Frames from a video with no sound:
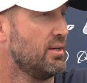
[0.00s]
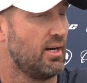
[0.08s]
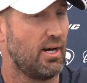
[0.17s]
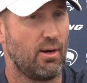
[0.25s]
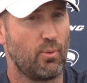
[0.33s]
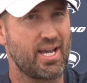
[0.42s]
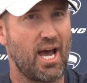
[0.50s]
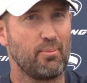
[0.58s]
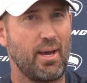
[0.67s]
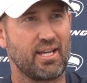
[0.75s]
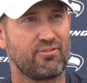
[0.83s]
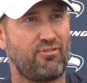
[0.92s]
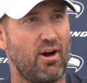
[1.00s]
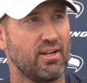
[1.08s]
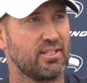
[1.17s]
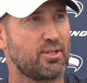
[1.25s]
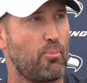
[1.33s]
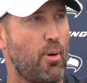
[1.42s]
We kind of make it fun
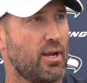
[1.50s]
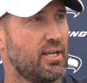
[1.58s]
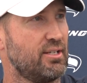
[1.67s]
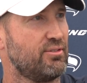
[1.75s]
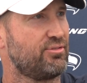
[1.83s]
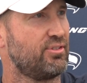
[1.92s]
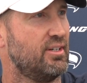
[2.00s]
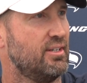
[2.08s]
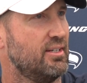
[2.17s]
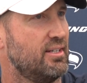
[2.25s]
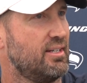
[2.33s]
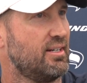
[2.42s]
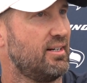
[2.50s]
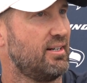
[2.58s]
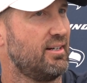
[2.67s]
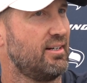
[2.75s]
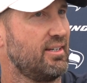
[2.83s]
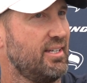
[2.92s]
and competitive.
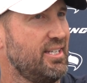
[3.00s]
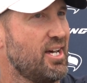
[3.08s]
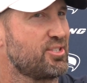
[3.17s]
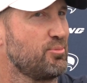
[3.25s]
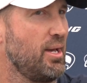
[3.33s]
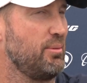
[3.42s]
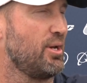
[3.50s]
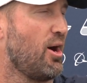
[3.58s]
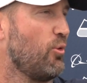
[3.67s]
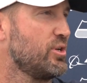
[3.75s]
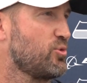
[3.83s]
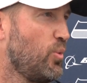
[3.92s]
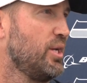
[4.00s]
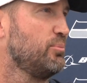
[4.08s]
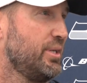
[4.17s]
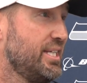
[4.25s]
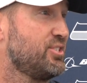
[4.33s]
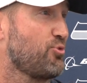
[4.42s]
He doesn't maybe always
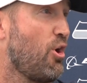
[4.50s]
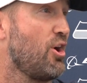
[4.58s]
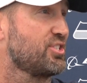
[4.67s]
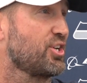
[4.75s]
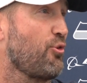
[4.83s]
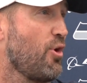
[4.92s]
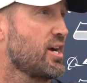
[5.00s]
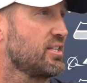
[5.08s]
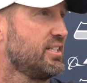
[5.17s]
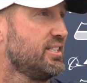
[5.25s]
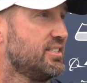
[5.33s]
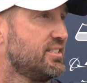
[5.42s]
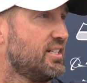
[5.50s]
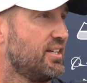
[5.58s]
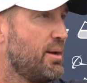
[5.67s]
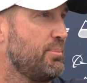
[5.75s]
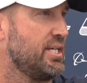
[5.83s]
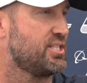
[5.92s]
win, but he draws it correctly, and
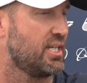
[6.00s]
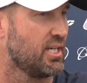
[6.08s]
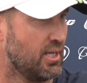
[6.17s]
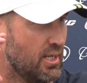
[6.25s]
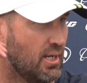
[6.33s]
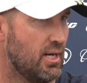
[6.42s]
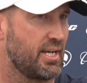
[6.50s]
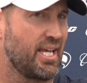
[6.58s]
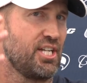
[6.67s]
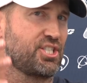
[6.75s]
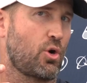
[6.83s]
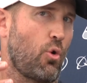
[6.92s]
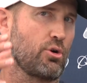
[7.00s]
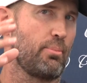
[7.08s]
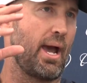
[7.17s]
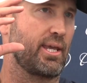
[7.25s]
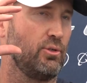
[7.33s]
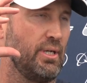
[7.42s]
that means it. Again, as a
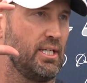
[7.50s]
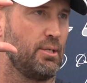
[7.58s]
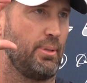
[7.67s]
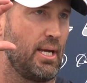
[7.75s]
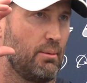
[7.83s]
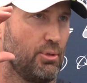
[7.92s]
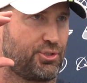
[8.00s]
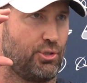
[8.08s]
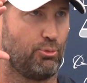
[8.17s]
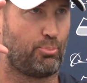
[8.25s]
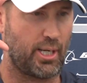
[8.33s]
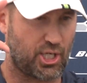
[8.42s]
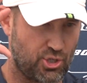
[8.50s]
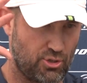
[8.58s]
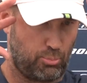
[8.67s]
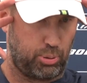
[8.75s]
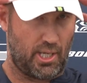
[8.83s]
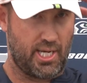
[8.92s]
quarterback, you need to be able to picture
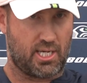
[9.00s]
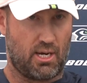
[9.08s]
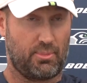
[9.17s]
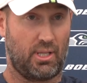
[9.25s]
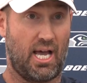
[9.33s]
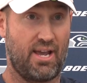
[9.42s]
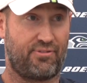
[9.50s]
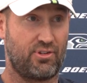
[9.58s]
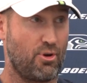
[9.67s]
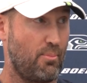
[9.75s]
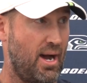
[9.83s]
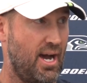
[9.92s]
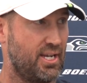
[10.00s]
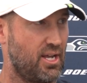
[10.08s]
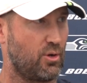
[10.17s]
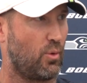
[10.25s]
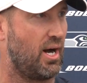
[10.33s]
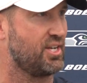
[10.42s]
the play come to life in your mind.
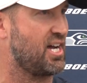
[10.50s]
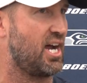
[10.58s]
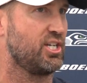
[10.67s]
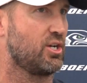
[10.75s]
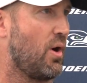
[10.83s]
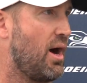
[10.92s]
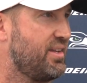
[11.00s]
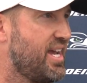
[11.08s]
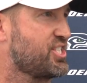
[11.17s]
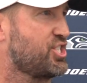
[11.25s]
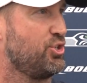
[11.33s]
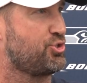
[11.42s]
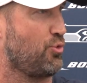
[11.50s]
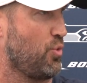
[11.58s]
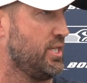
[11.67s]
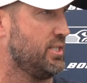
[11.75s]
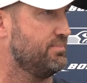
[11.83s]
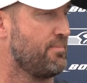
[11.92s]
Otherwise, how do you go out and execute your
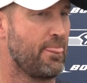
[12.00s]
read?